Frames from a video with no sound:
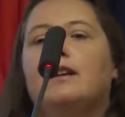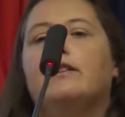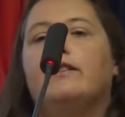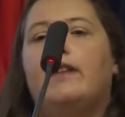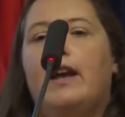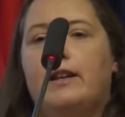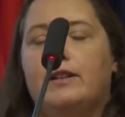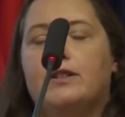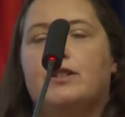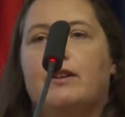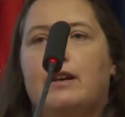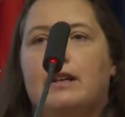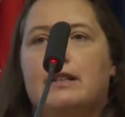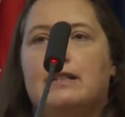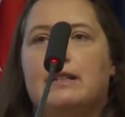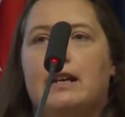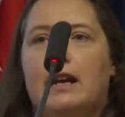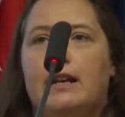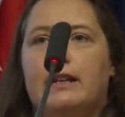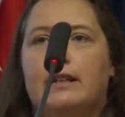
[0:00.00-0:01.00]
then
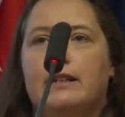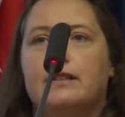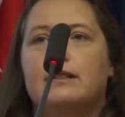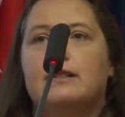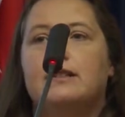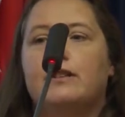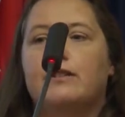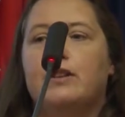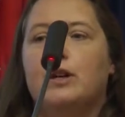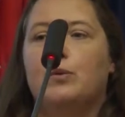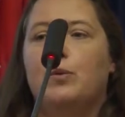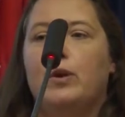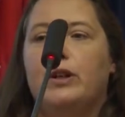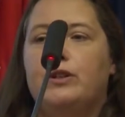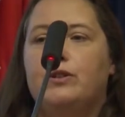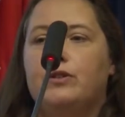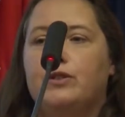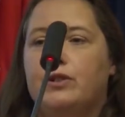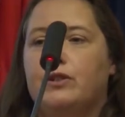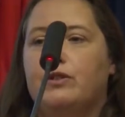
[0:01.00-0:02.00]
translate it so that when
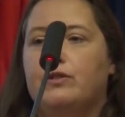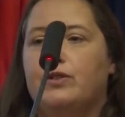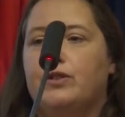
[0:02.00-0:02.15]
you do